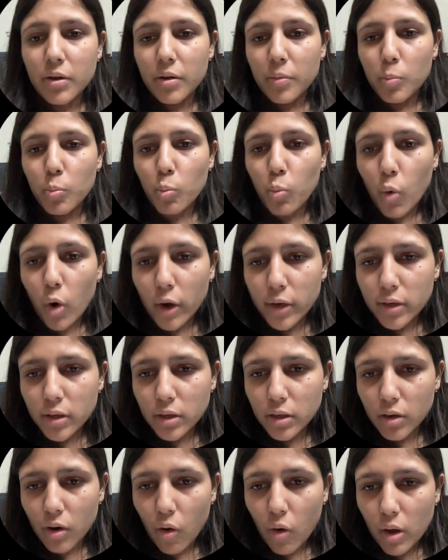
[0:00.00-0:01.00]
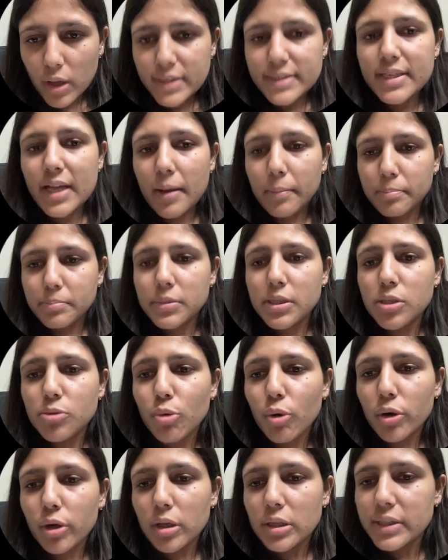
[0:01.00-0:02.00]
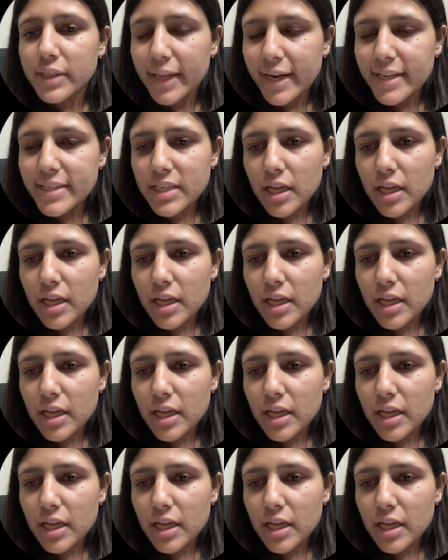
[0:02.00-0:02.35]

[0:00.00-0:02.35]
what all 3